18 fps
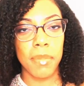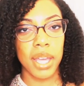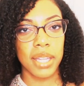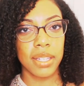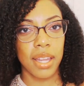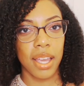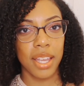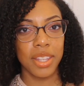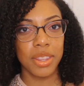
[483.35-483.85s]
My
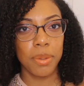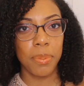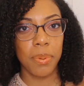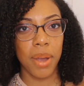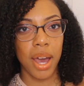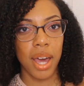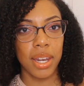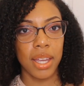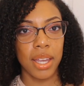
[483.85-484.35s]
9th
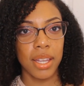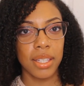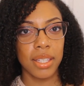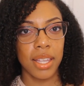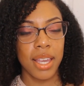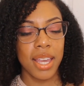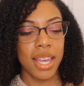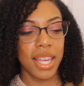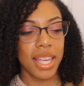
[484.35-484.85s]

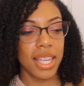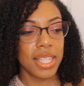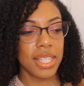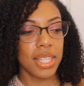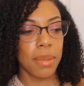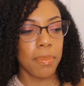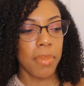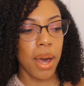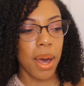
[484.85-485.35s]
product
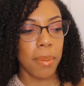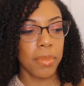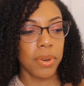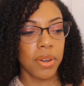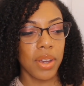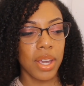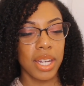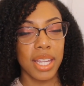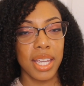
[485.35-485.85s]
is the
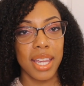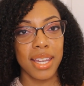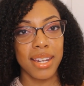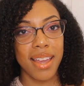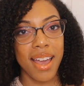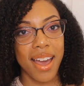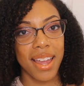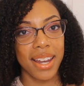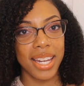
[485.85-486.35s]
Pomegranate and
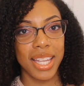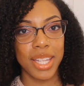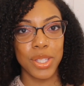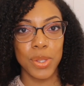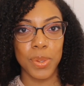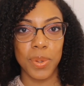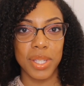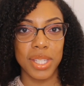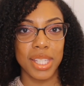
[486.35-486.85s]
Honey
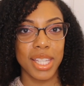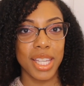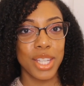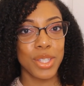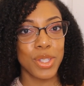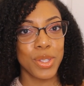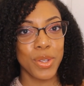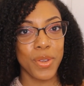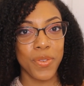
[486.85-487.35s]
Twisting
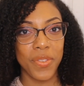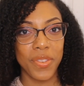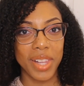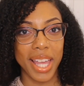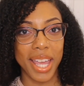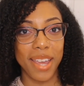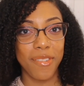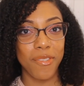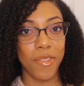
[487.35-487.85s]

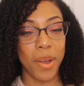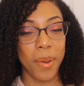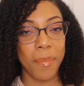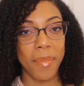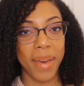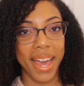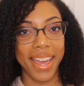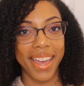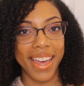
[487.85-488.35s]
Souffle
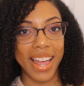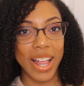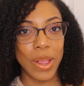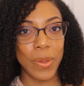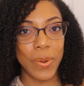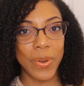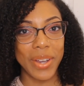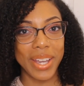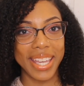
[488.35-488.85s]
from
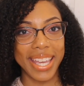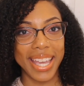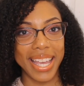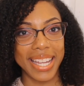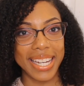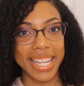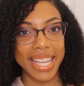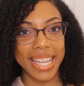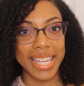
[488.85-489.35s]
Mielle
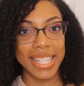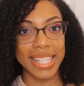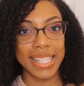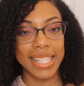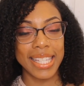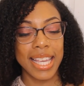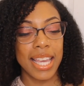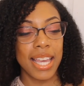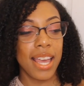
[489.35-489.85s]
Organics.
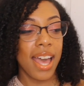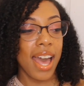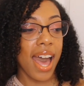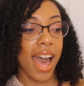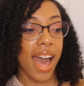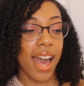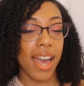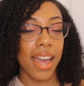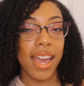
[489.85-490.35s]

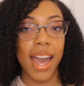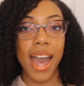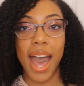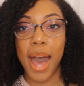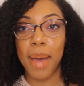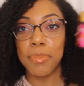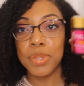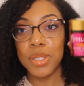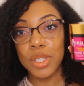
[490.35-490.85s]
I
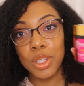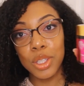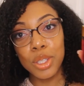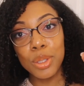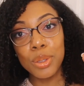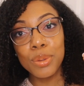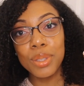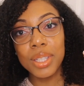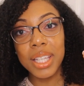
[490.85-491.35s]

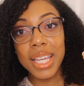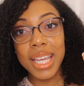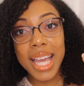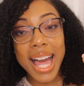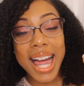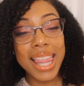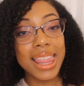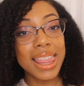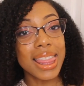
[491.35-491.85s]
absolutely
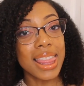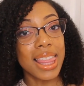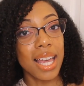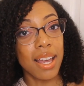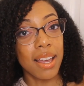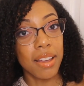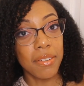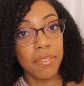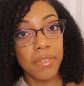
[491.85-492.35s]

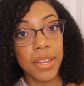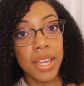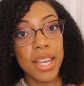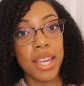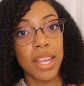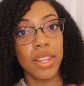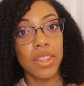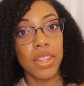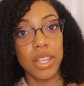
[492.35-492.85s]
love
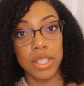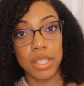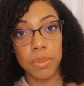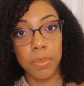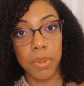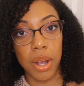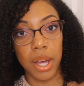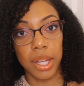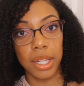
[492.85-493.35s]
this
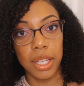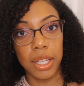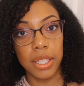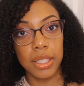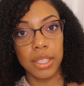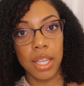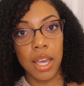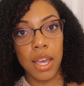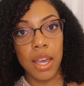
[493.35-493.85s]

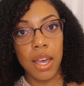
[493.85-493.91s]
product.